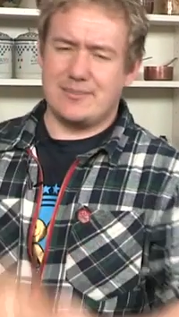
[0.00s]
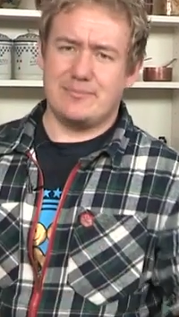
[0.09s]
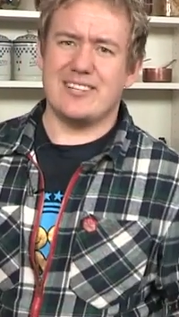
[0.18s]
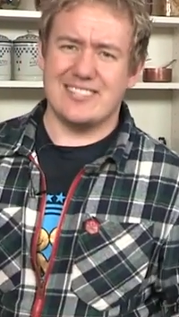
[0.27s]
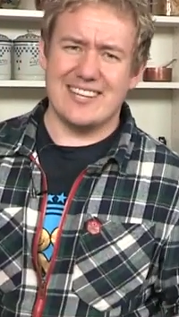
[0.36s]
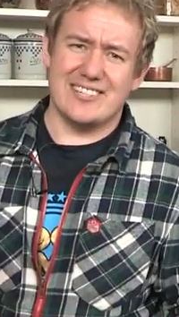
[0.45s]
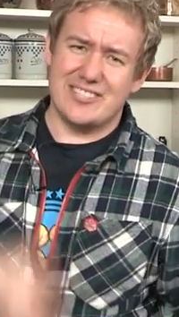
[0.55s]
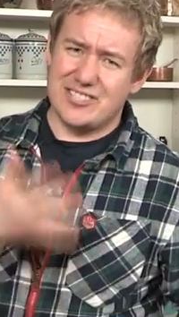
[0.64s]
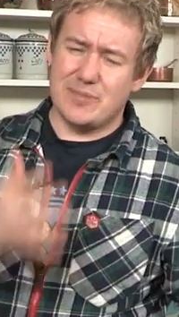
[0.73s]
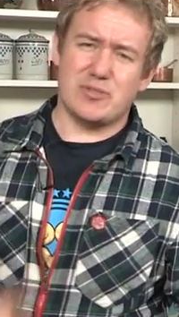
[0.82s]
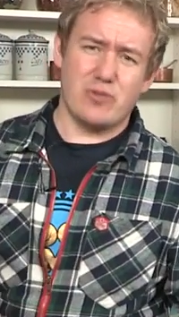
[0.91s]
But as I say, just
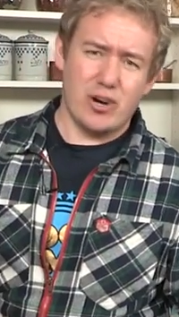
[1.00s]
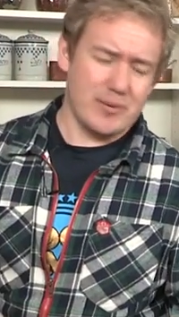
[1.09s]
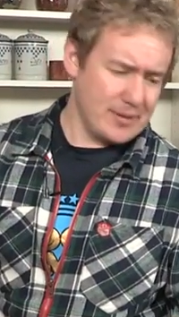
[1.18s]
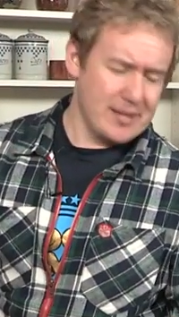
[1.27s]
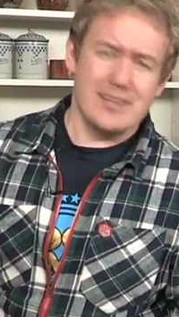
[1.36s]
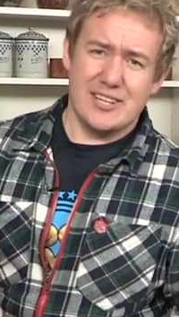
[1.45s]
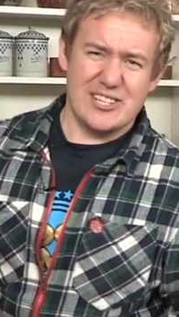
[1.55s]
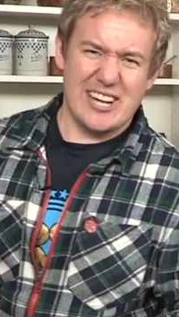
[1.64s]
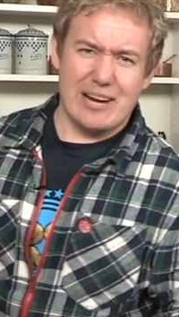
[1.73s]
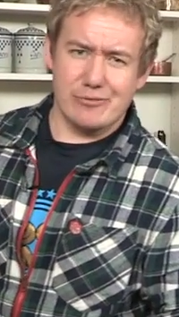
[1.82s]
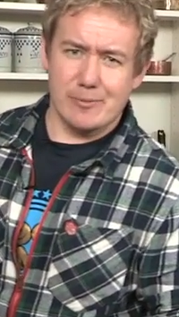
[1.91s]
subscribe and
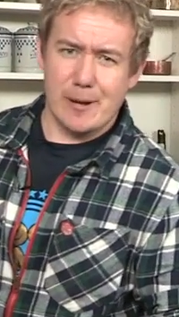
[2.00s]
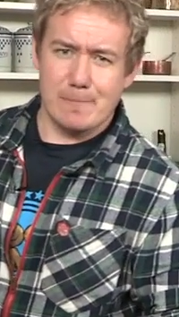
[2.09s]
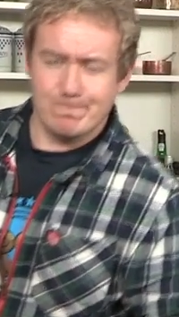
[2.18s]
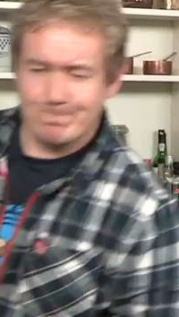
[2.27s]
chill out for a bit.